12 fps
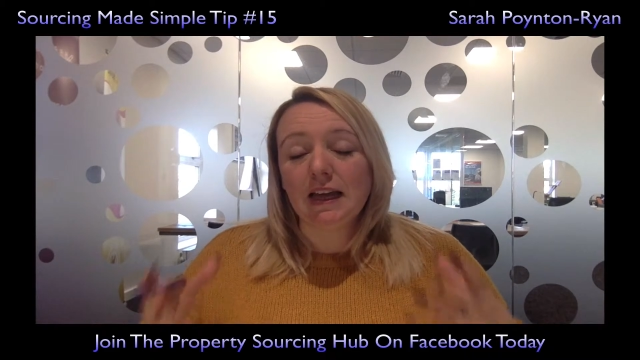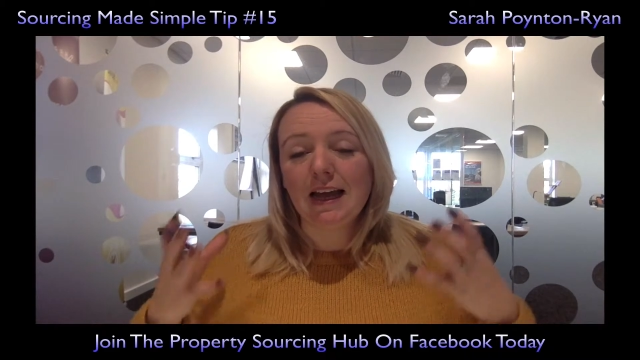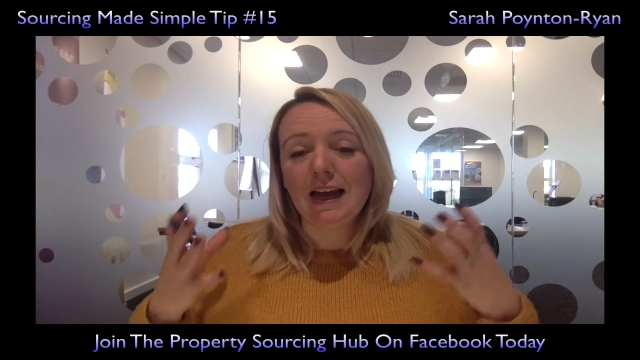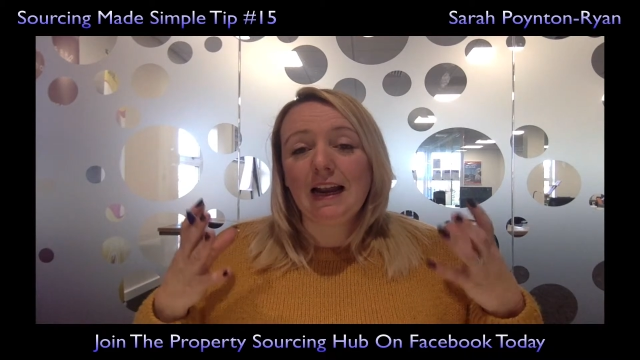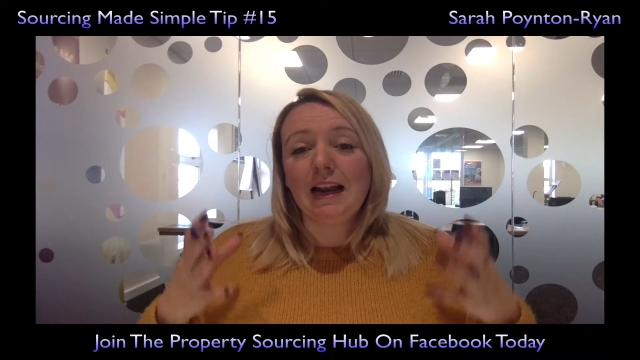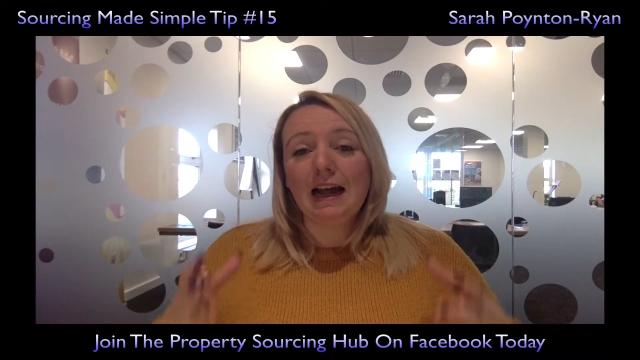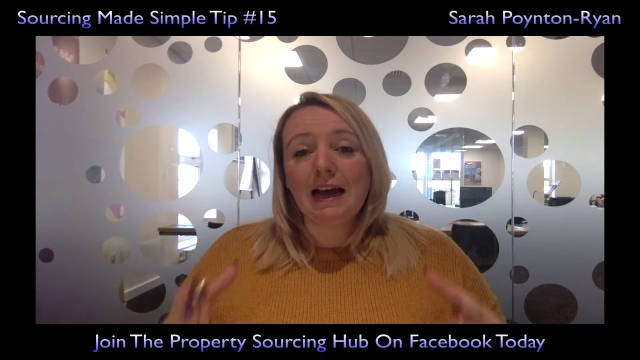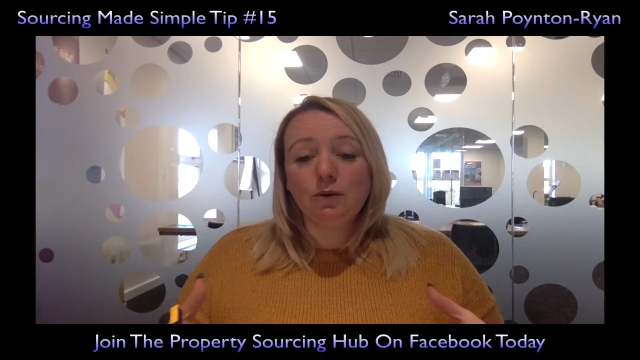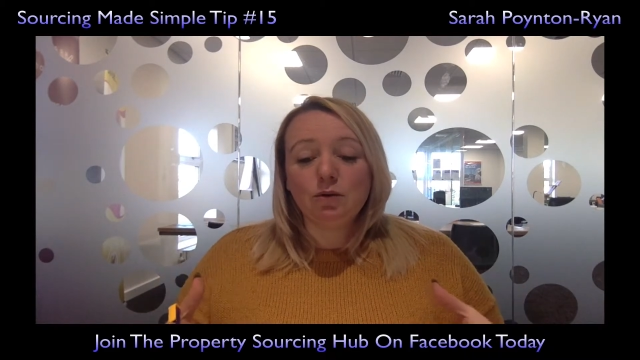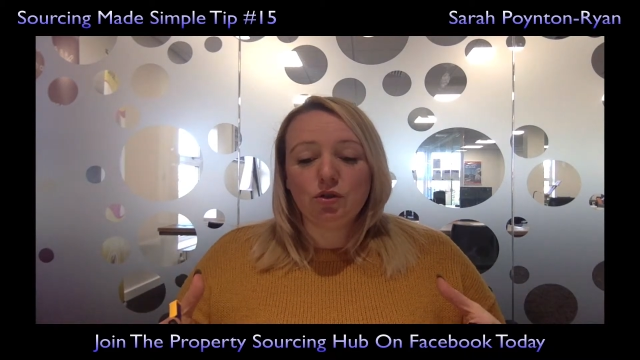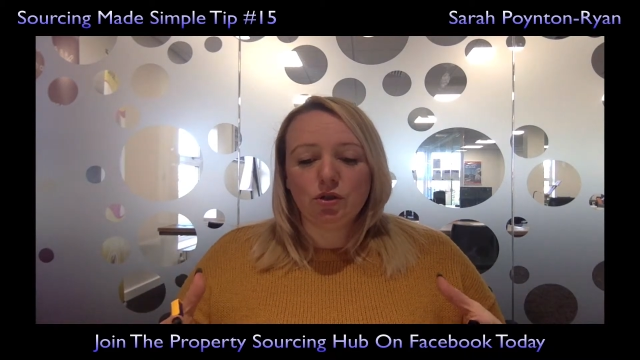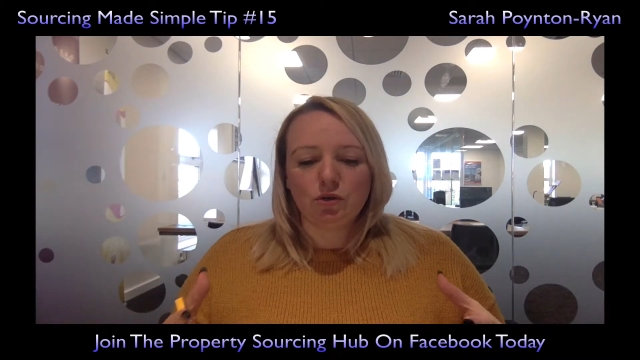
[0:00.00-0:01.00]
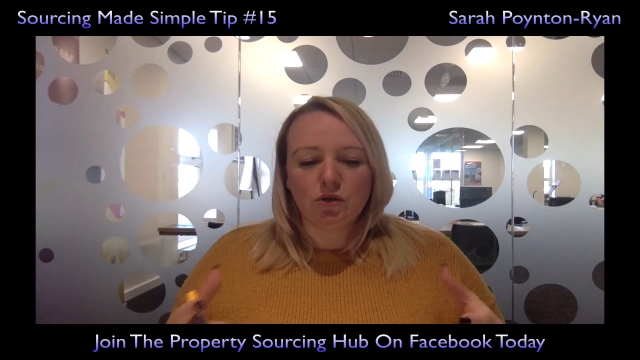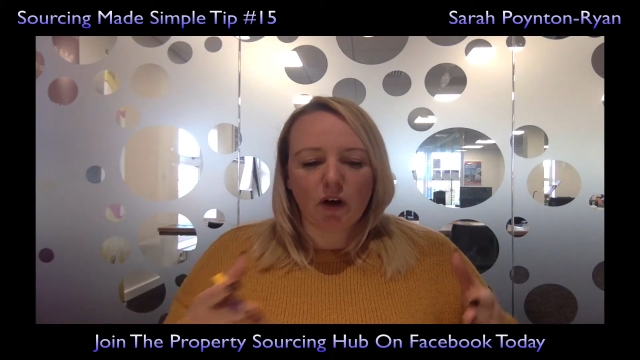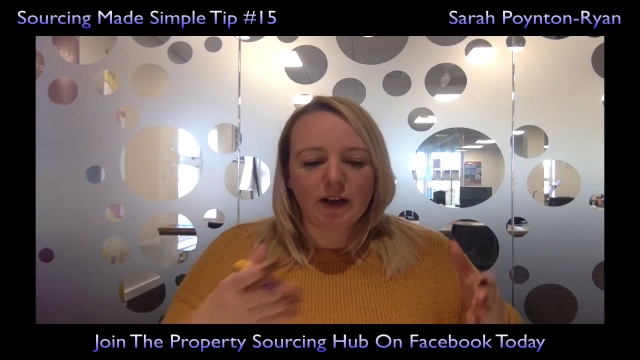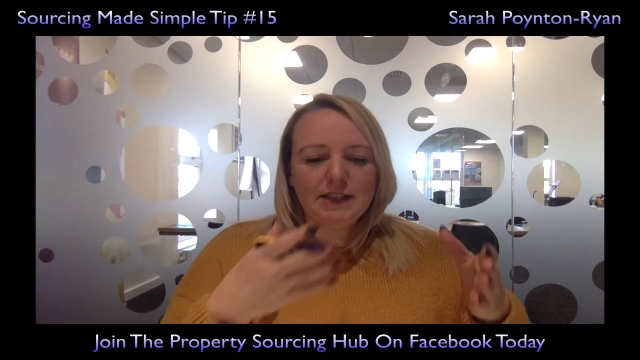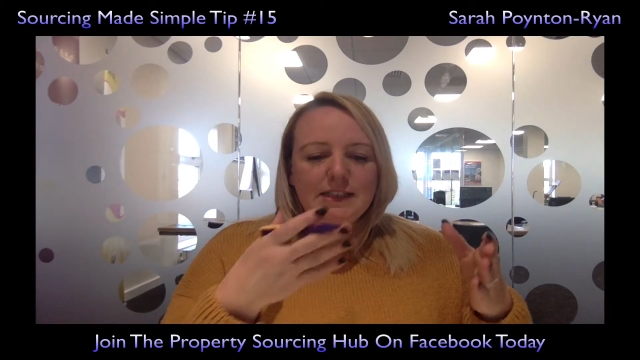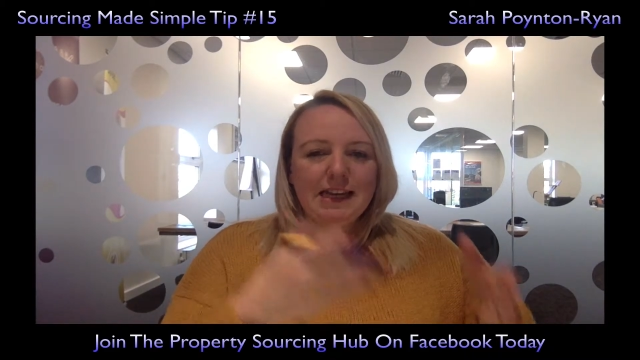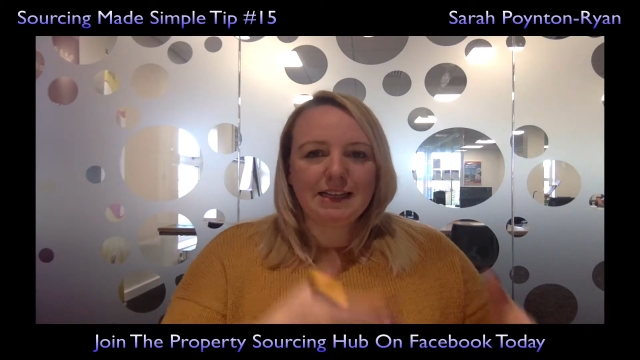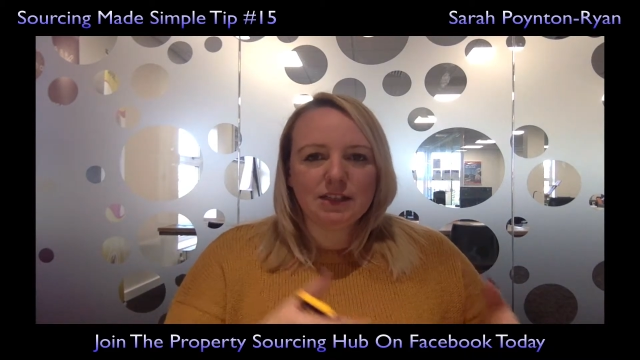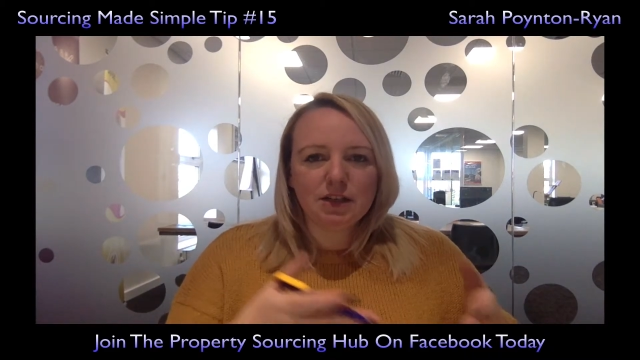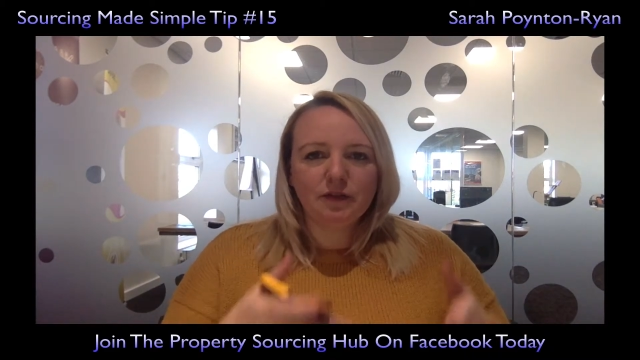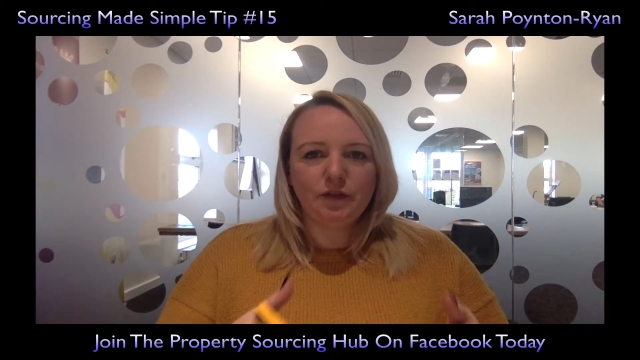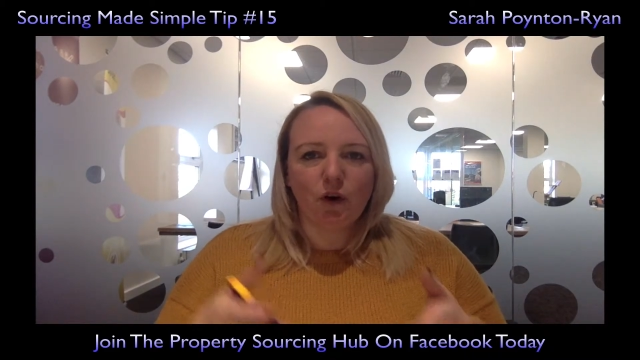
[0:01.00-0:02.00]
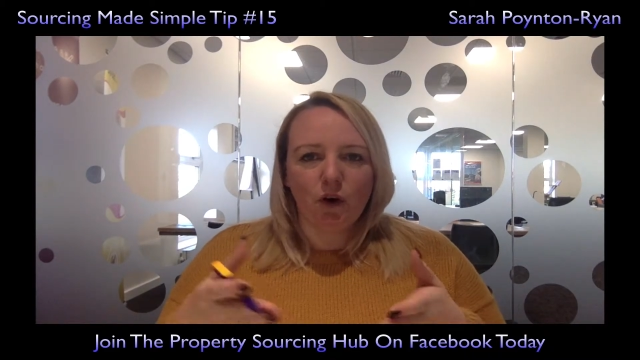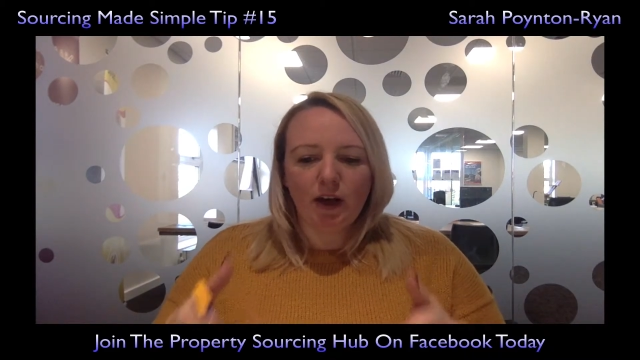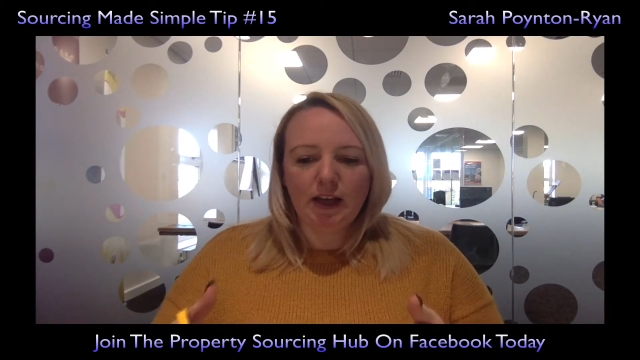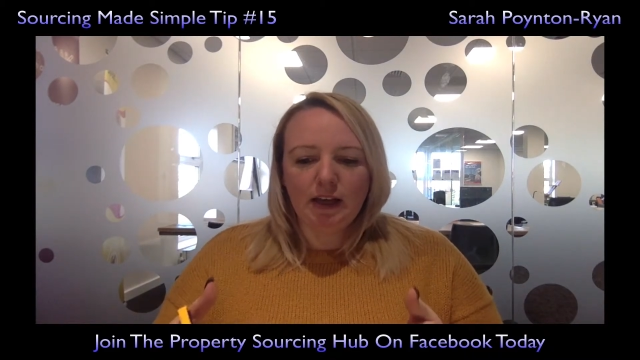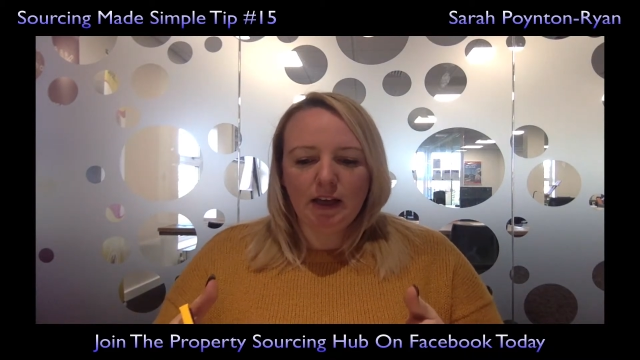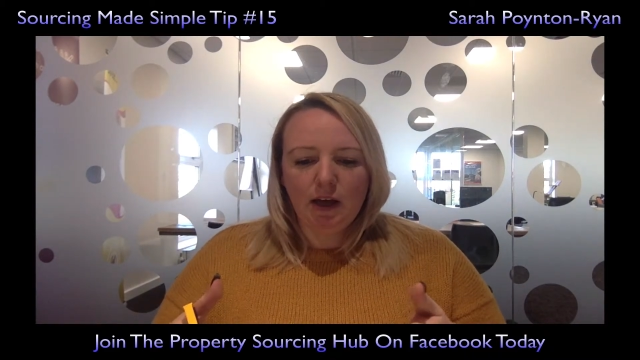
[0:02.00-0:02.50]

it allows you to identify